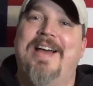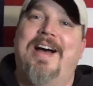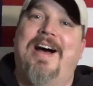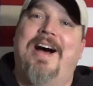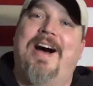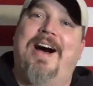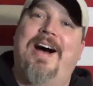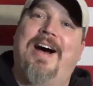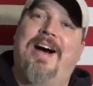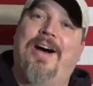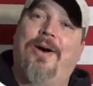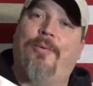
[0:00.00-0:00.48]

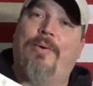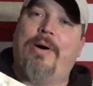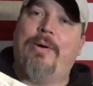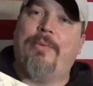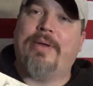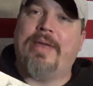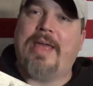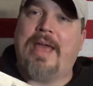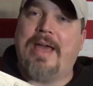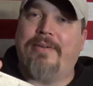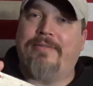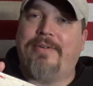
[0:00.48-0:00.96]
uh, what
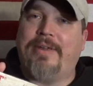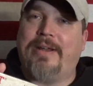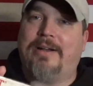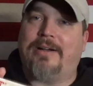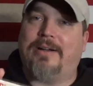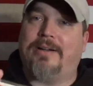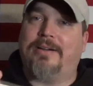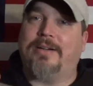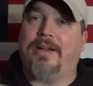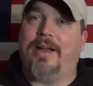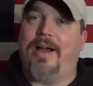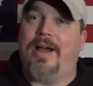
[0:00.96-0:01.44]
we have
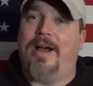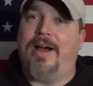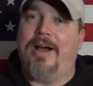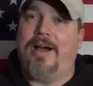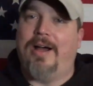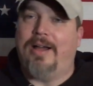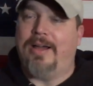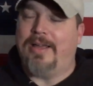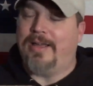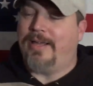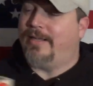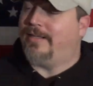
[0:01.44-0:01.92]
here
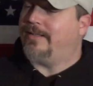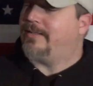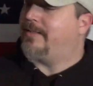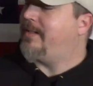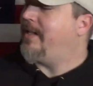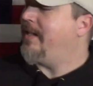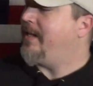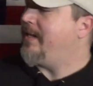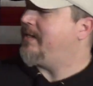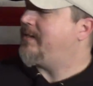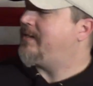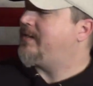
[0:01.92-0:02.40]
uh, is
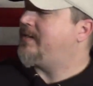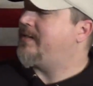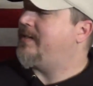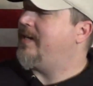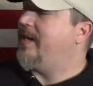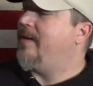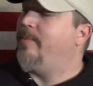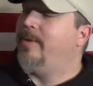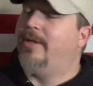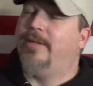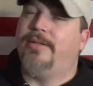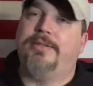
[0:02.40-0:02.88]
the
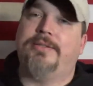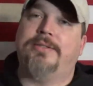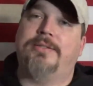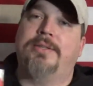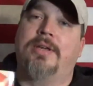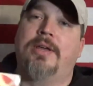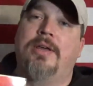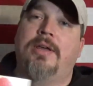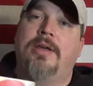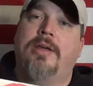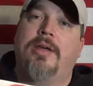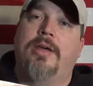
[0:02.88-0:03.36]

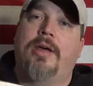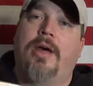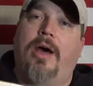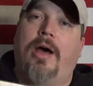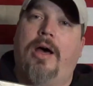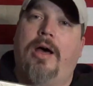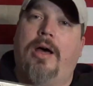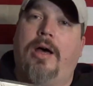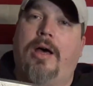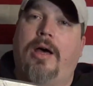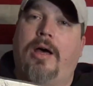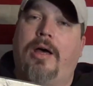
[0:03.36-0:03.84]
Simmons
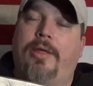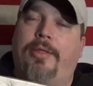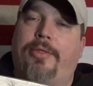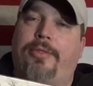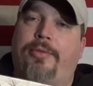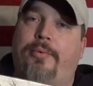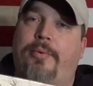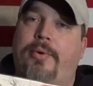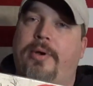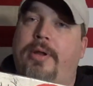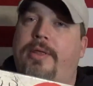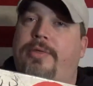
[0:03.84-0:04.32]
uh,
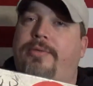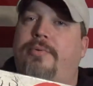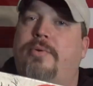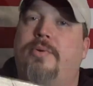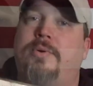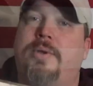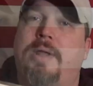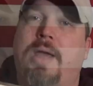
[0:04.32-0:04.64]
3 through